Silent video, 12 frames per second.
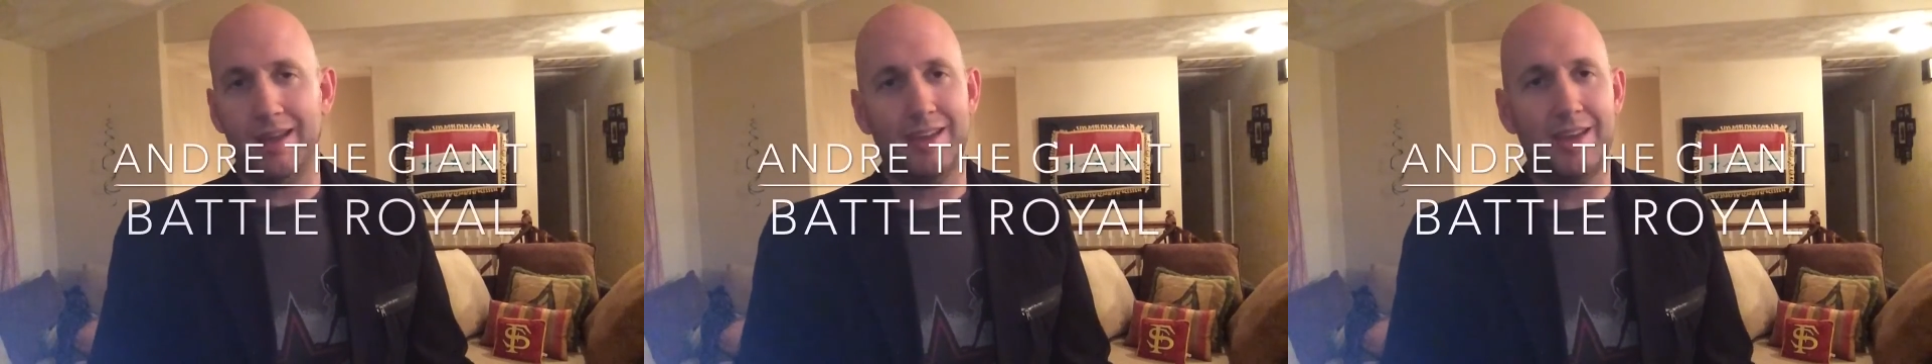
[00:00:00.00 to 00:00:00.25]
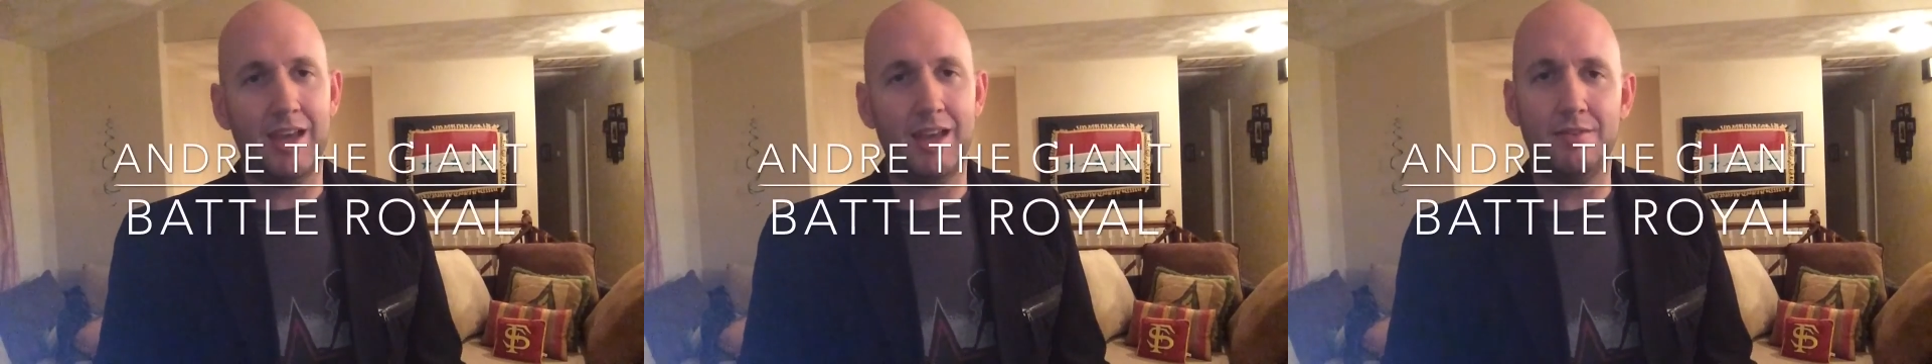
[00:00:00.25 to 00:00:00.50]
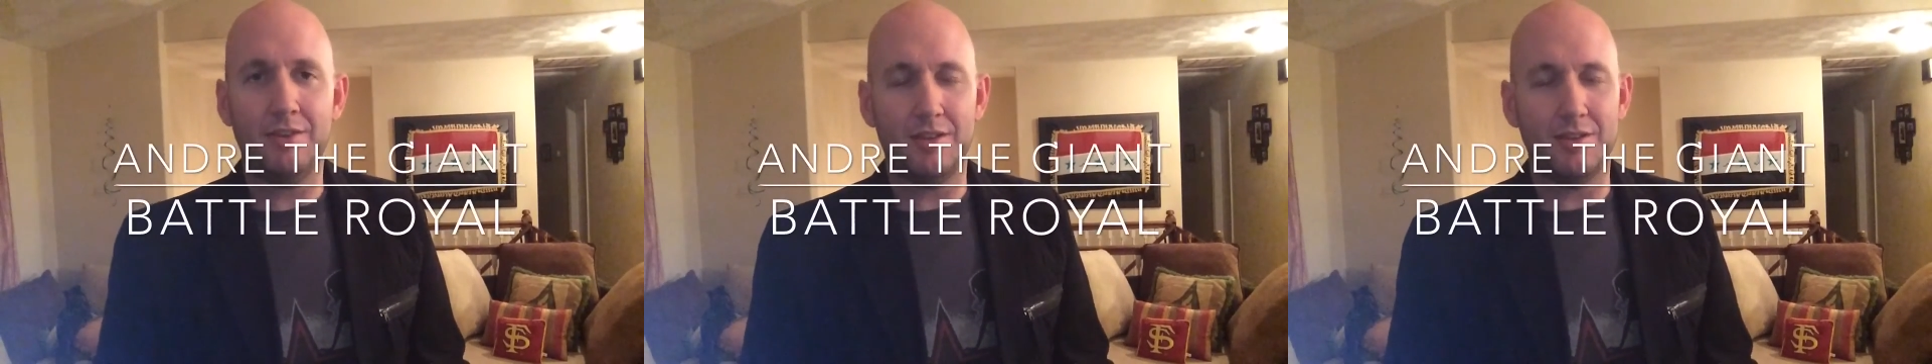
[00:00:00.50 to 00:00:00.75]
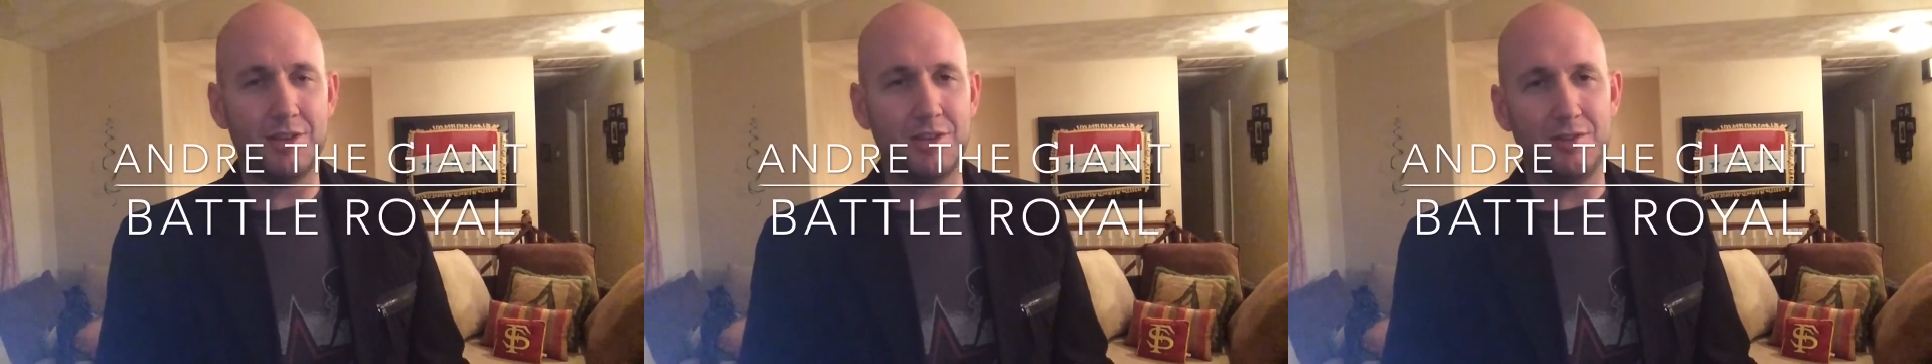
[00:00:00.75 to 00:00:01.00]
Kind of
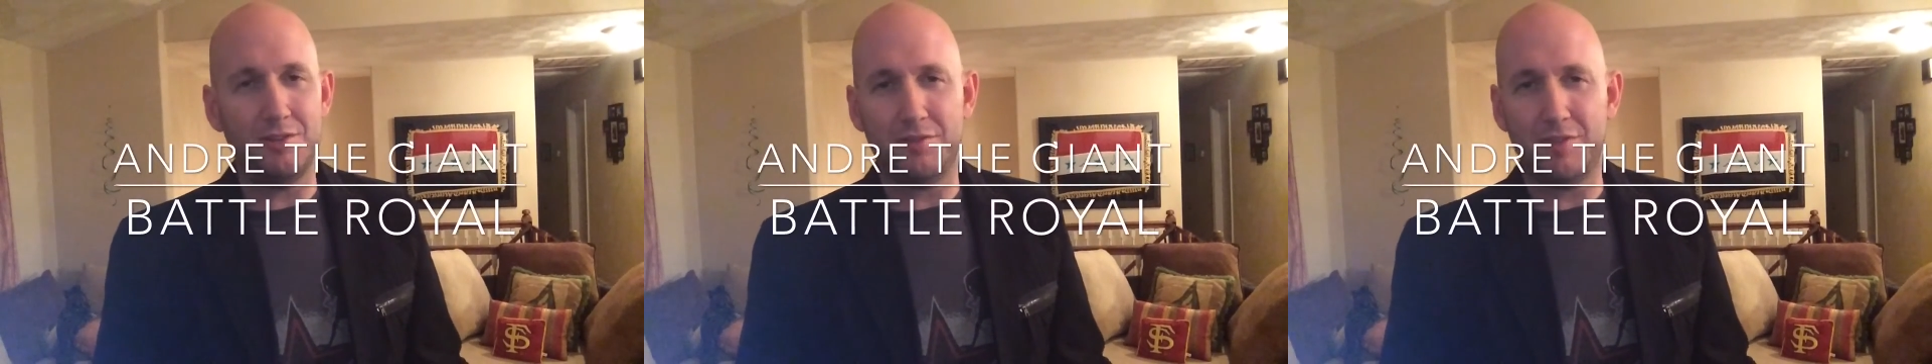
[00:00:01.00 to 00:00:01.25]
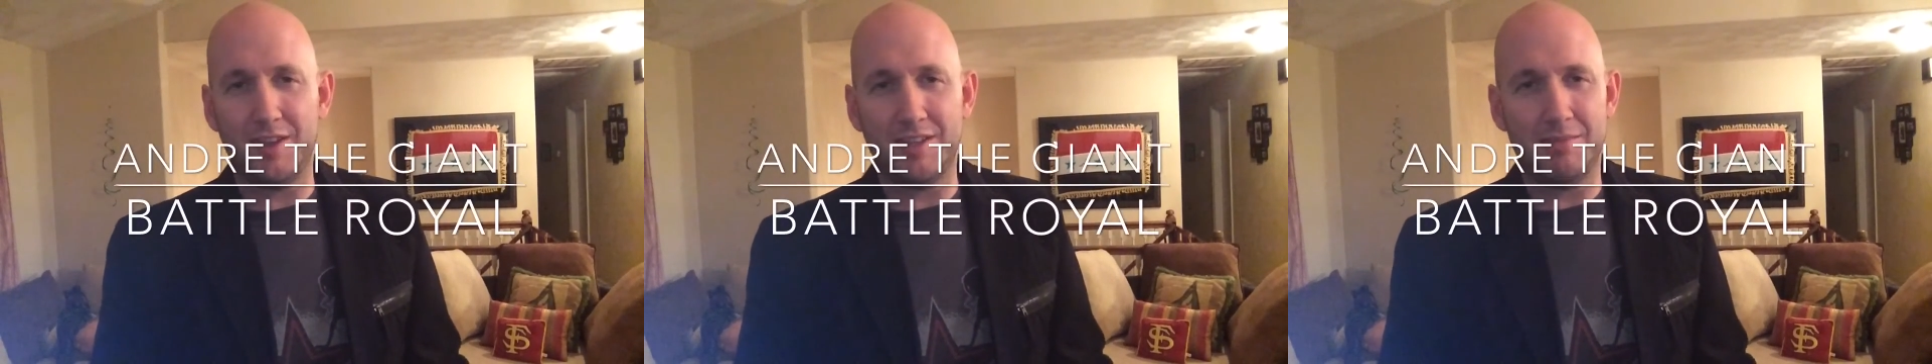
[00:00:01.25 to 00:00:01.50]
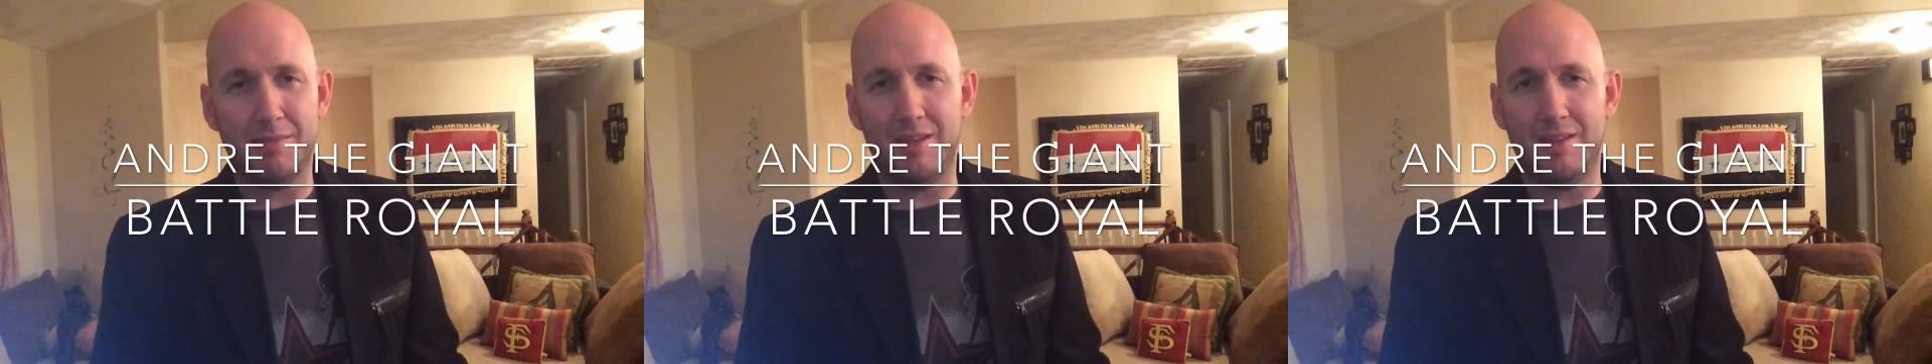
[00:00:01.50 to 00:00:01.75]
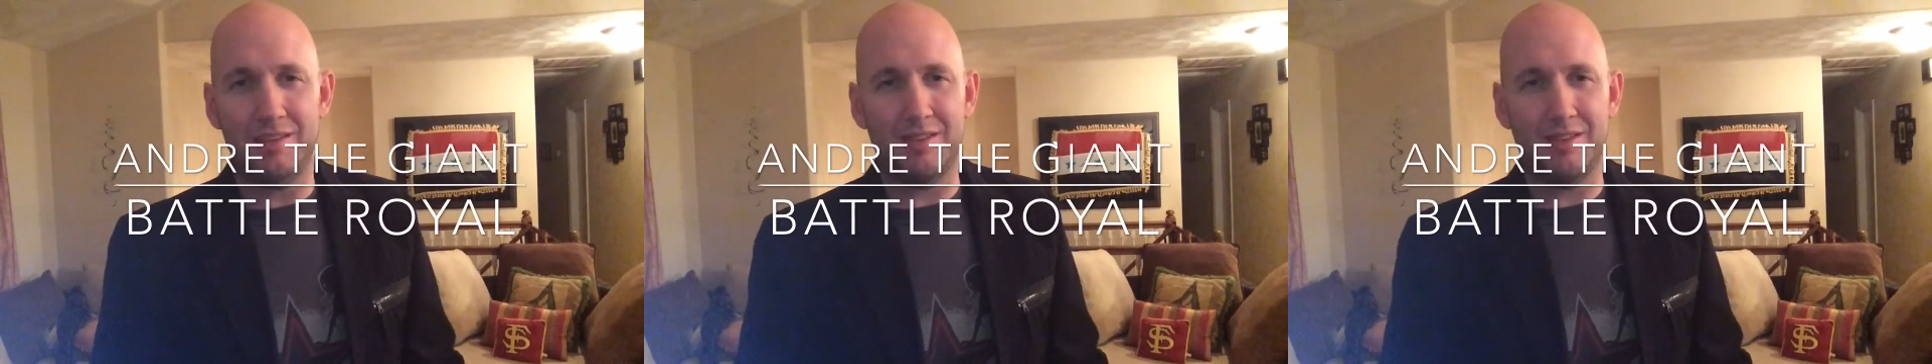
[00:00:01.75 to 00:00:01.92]
another snooze fest. I mean,